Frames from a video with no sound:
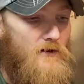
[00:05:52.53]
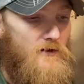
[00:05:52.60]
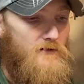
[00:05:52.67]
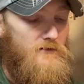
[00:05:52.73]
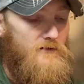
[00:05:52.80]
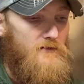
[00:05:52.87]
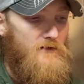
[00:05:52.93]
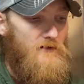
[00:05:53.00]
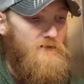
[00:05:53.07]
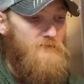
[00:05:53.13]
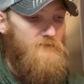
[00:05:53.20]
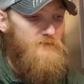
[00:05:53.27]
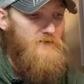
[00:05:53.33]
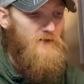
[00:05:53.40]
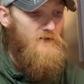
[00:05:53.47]
Then
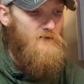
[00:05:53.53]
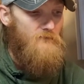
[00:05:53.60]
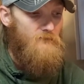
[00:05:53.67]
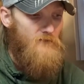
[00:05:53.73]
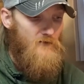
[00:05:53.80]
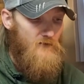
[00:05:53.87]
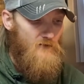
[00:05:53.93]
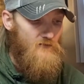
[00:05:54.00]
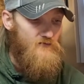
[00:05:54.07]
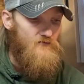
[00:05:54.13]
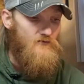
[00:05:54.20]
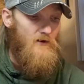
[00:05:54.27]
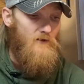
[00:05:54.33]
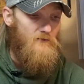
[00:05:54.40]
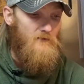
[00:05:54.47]
I did the Foothills
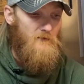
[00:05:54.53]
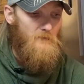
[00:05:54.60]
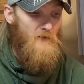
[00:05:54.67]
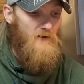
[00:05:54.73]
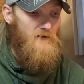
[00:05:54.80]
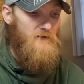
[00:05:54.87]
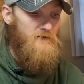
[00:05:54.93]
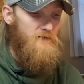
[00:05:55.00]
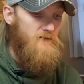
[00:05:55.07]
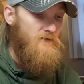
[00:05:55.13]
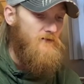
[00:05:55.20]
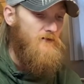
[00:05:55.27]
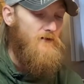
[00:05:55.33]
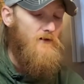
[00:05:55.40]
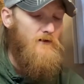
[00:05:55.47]
Trail in May,
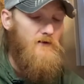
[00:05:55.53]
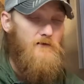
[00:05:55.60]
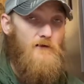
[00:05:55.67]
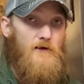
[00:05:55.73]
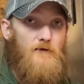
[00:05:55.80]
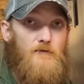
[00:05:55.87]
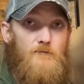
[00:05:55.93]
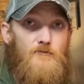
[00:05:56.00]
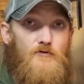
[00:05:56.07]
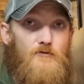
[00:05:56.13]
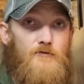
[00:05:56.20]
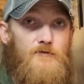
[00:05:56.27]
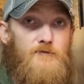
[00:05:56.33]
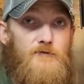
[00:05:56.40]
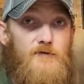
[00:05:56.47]
and now I'm
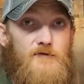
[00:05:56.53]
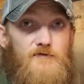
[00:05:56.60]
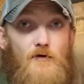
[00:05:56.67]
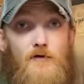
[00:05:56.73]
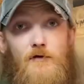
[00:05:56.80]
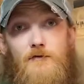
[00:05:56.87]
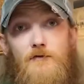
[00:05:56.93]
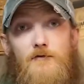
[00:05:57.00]
doing this hike.